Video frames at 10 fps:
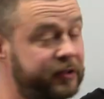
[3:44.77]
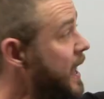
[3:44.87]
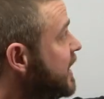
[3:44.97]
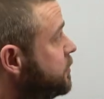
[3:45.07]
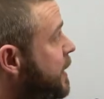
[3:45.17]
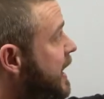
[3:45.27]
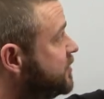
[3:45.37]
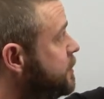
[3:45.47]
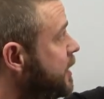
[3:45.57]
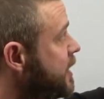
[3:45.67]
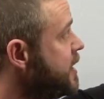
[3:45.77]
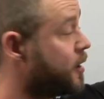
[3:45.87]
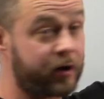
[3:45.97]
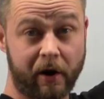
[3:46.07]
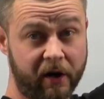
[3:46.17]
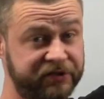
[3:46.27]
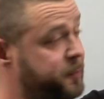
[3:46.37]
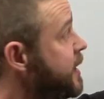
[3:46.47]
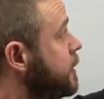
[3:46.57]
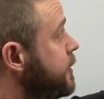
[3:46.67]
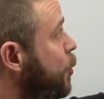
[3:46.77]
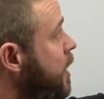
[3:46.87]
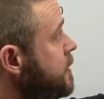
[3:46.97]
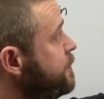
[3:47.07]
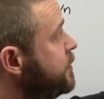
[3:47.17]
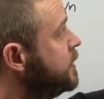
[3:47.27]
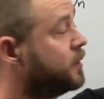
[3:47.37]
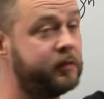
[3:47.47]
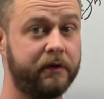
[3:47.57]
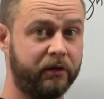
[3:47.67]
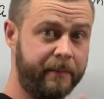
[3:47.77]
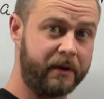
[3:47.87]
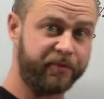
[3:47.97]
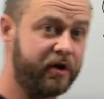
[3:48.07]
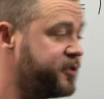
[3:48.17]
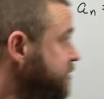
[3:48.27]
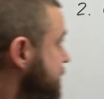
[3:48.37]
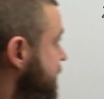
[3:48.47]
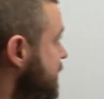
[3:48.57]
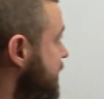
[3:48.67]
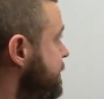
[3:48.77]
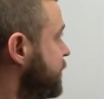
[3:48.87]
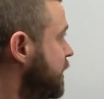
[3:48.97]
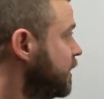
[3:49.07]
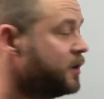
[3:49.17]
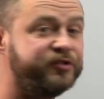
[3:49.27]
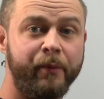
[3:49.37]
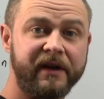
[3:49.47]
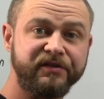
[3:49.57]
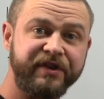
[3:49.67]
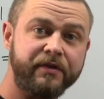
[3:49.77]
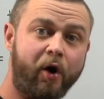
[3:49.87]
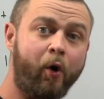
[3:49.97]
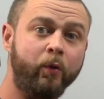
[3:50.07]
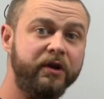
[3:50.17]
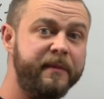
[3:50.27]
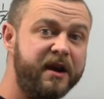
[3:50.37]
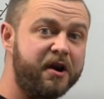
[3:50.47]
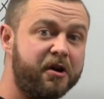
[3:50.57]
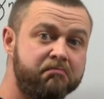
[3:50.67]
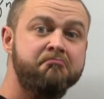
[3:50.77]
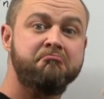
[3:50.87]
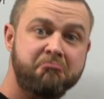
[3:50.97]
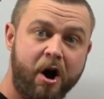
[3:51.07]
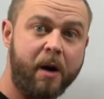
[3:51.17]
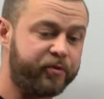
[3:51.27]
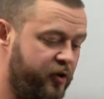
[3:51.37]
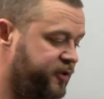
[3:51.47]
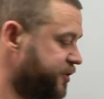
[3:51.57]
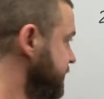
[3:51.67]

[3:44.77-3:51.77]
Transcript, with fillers: last possibility here. r is bigger than 1. The limit approaches infinity. So we can say the whole limit here approaches